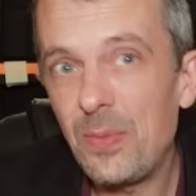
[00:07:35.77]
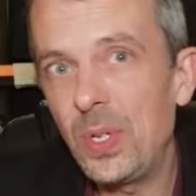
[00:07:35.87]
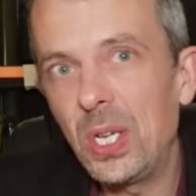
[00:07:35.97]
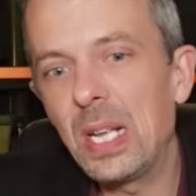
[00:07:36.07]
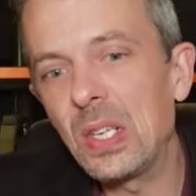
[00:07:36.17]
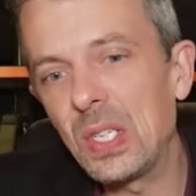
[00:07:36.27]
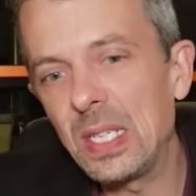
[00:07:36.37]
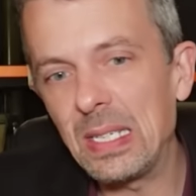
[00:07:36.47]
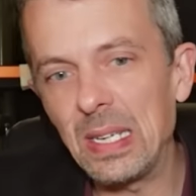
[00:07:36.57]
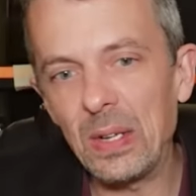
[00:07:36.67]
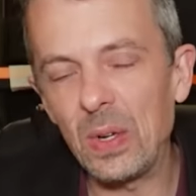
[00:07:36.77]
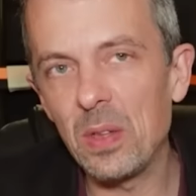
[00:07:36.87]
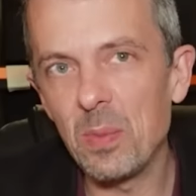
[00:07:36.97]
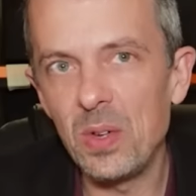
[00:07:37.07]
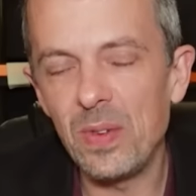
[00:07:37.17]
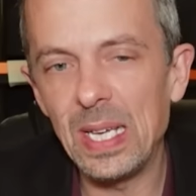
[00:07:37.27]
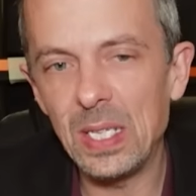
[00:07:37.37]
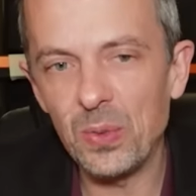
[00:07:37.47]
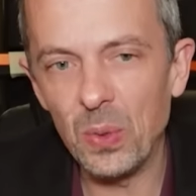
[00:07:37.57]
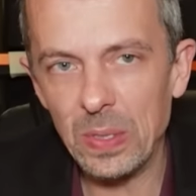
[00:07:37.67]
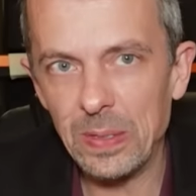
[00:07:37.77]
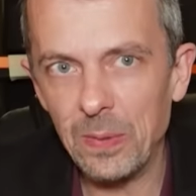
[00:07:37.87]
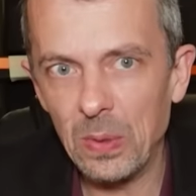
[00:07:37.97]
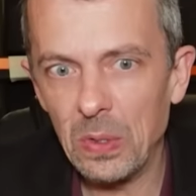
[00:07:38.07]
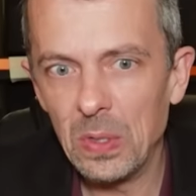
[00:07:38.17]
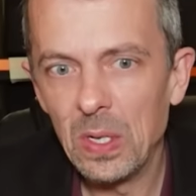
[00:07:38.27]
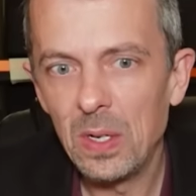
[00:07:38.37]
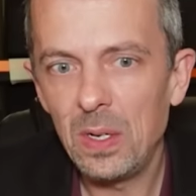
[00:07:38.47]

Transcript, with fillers: there's every chance the Desert Eagle in the movie is a forty-four,